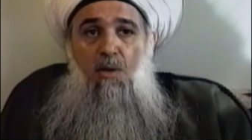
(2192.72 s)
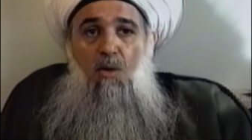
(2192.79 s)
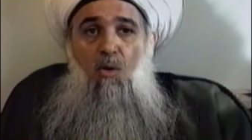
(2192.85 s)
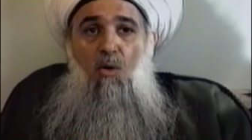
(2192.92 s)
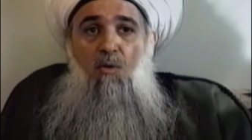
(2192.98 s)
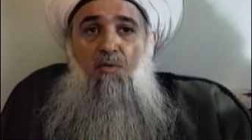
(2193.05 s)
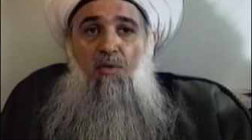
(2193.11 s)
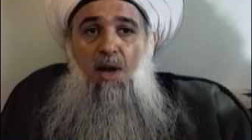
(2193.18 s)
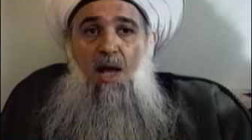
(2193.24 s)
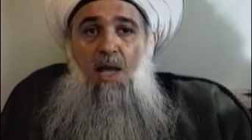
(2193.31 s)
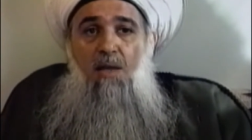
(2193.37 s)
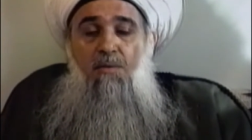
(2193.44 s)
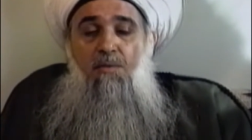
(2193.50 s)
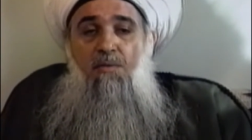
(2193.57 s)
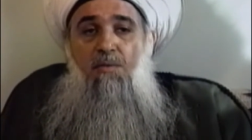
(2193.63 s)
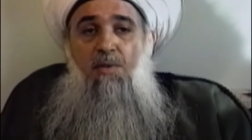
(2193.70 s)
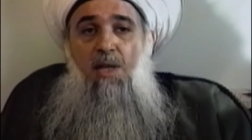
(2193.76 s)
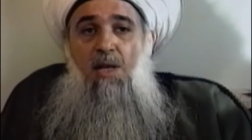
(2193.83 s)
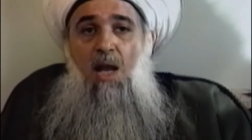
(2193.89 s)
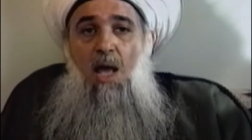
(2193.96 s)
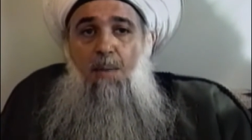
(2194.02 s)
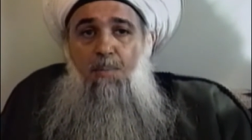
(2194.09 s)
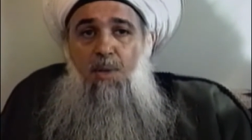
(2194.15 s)
of life, their
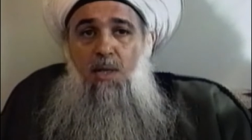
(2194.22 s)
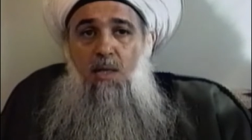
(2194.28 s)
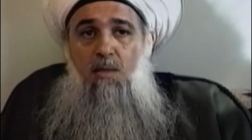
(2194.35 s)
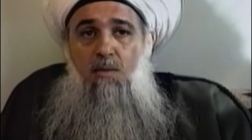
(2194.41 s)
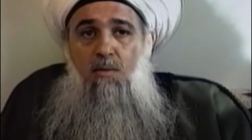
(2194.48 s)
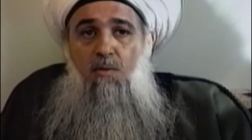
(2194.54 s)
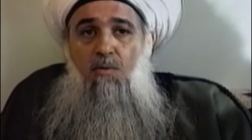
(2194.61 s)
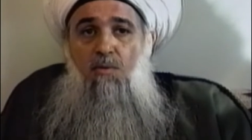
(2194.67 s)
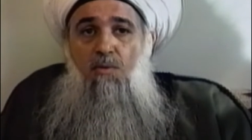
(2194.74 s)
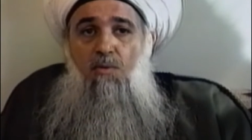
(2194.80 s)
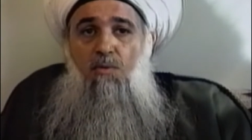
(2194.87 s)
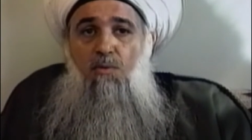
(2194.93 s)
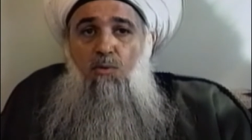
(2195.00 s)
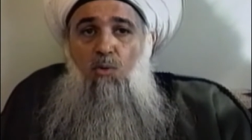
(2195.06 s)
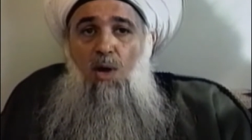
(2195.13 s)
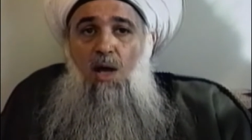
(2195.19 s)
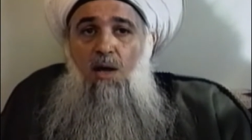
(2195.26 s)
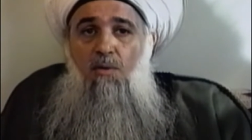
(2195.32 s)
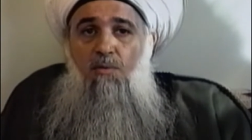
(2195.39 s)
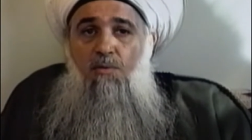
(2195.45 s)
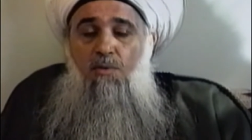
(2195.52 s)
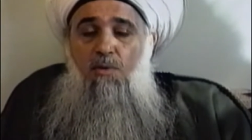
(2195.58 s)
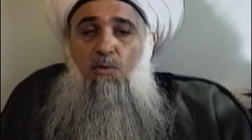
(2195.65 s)
happiness, to
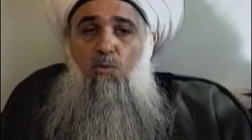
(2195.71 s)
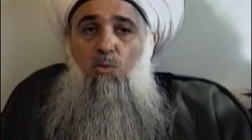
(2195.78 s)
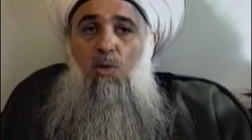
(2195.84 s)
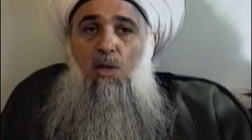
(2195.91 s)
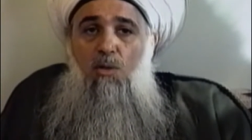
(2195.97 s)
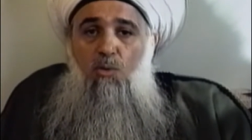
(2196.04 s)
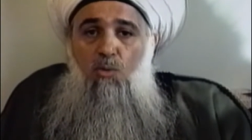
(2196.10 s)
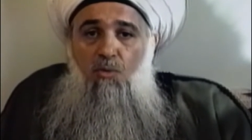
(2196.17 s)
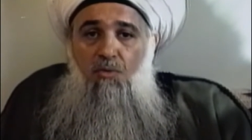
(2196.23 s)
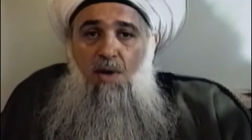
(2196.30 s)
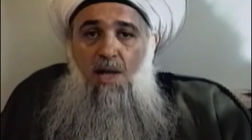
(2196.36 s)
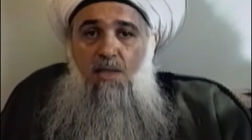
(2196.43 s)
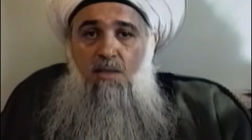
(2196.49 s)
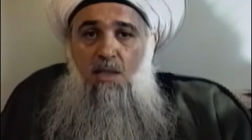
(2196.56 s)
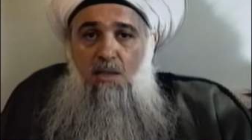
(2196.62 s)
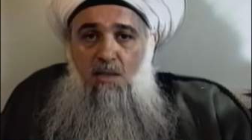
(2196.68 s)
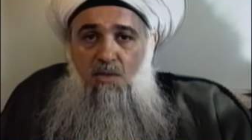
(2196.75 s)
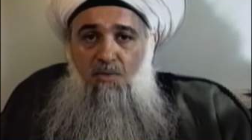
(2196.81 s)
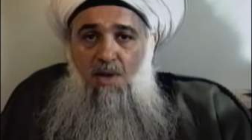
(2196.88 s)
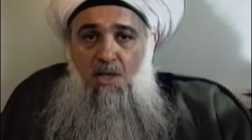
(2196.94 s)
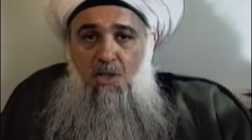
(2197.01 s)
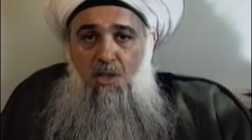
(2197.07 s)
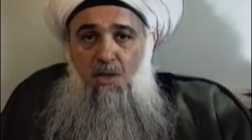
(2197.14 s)
have to, to find
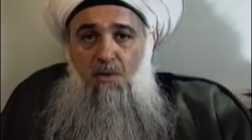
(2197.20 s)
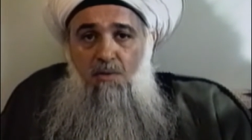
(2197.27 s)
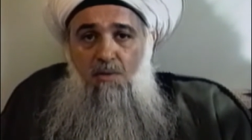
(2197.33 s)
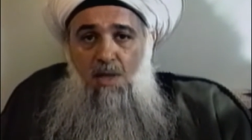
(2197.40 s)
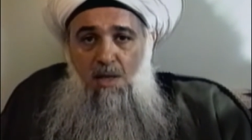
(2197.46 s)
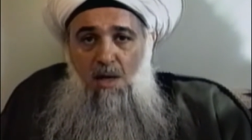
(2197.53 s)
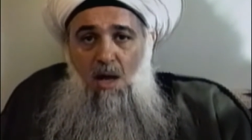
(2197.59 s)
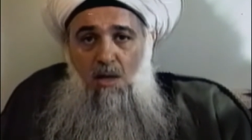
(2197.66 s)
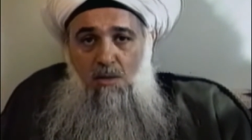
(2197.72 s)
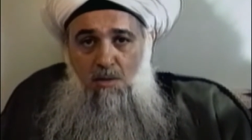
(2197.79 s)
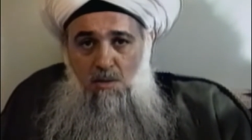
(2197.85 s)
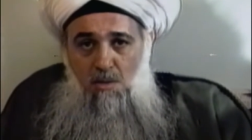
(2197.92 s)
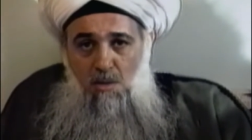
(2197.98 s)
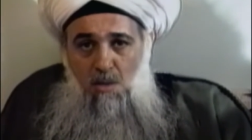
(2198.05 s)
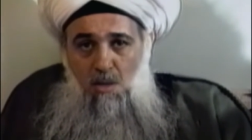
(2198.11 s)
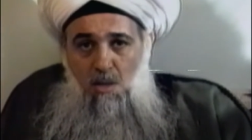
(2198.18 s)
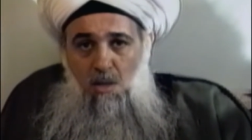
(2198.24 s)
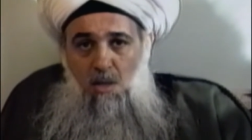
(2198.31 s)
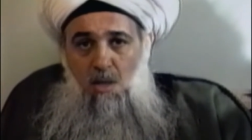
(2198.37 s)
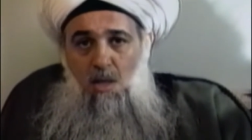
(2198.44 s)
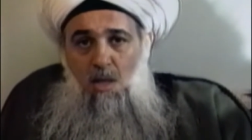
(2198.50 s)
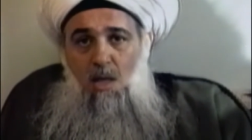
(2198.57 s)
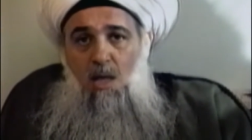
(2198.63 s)
satisfaction in their hearts.
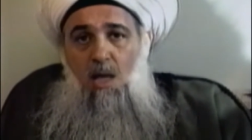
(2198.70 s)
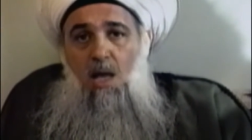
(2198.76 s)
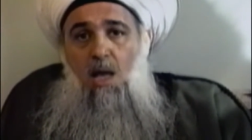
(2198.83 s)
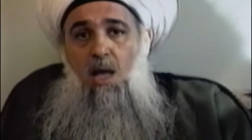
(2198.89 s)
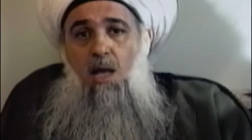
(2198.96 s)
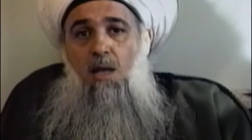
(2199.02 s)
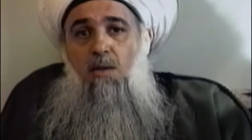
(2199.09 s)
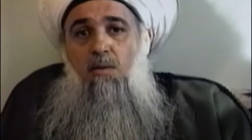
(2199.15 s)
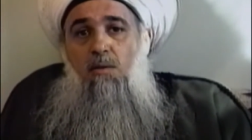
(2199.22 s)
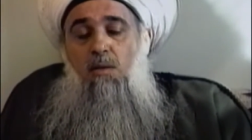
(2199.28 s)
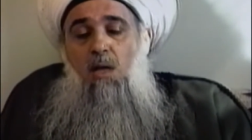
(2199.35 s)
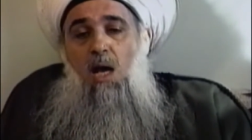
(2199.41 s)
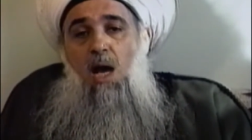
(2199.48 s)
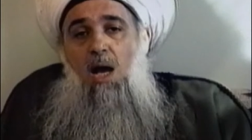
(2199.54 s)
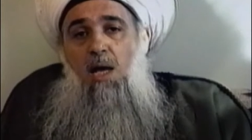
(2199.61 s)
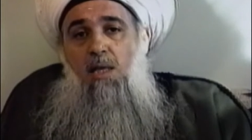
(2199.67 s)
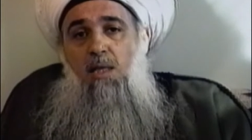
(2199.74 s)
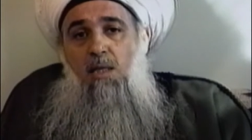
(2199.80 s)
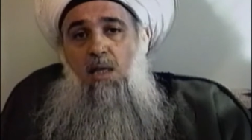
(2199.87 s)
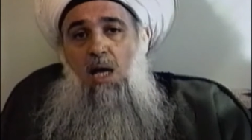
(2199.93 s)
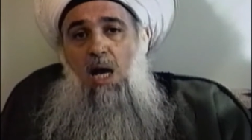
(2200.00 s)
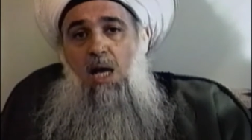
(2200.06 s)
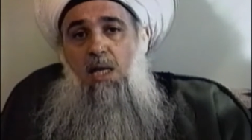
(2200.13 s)
And I,
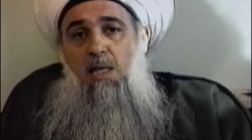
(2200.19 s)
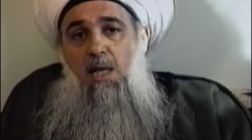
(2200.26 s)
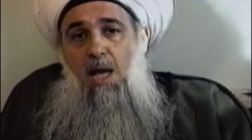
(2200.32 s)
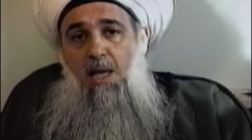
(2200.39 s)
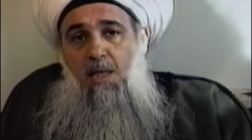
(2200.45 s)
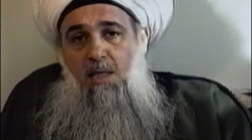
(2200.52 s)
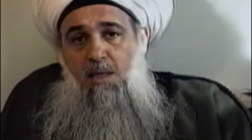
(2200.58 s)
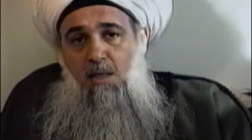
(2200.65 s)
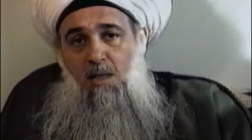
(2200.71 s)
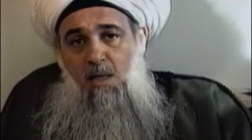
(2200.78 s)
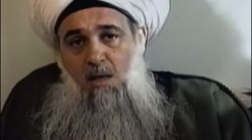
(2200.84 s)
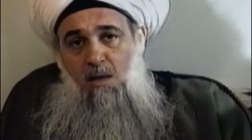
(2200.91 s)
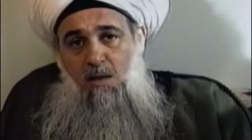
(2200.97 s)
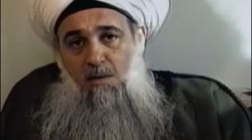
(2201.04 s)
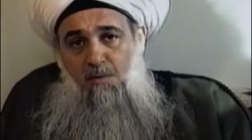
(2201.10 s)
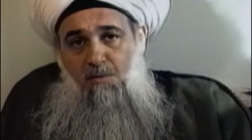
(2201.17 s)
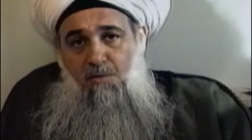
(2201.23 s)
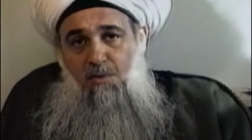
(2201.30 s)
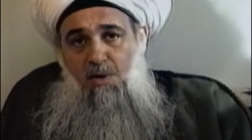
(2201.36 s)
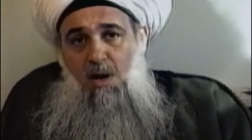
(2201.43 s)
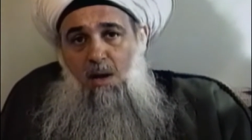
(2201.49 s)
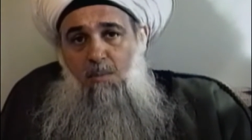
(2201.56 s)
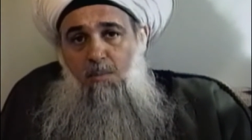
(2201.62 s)
I like
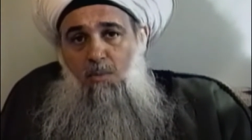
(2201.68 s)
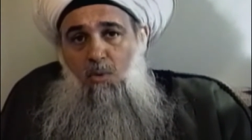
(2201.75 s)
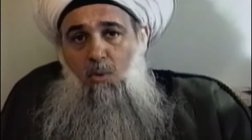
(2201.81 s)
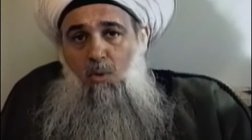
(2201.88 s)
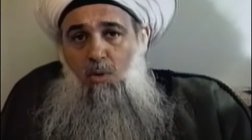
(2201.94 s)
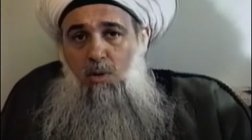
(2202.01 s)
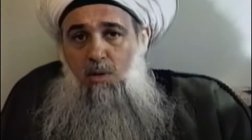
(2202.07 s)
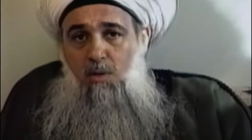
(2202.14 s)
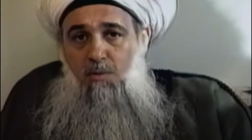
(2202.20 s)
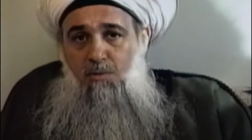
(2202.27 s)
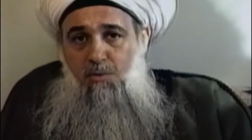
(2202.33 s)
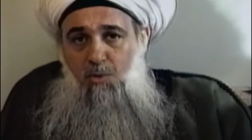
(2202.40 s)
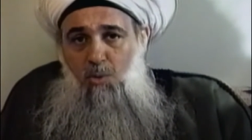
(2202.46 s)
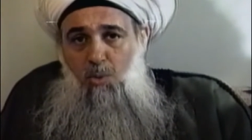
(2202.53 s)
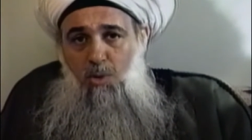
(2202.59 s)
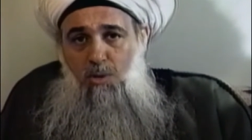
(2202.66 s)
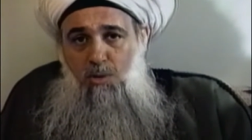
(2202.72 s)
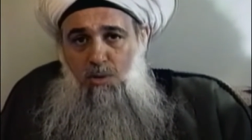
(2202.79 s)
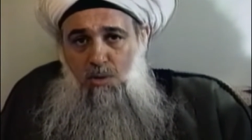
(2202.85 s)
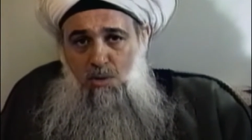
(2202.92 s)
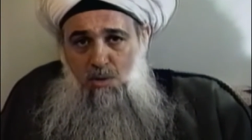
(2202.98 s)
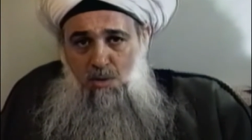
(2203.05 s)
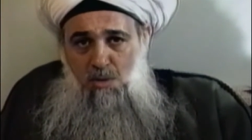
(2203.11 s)
from all
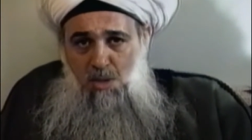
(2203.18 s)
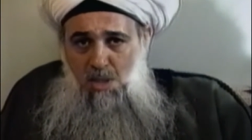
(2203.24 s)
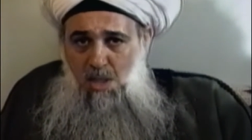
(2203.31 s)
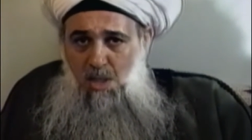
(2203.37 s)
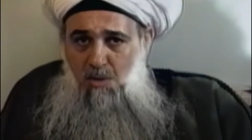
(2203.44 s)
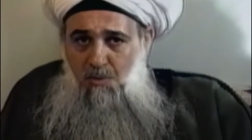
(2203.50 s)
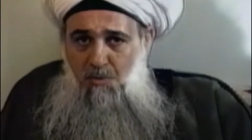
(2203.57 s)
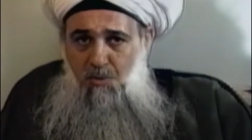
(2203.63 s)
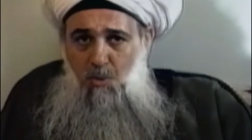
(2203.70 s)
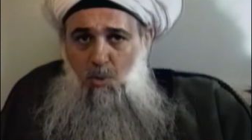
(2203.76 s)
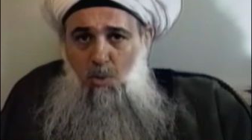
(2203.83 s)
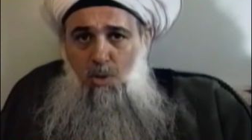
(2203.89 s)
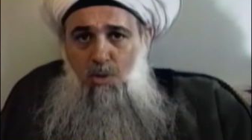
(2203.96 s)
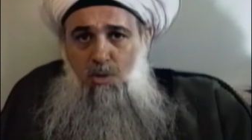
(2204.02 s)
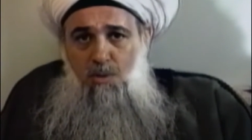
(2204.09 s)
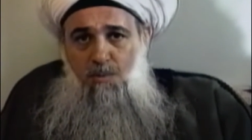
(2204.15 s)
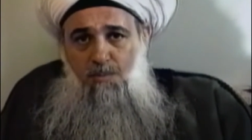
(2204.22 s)
viewers, dear viewers,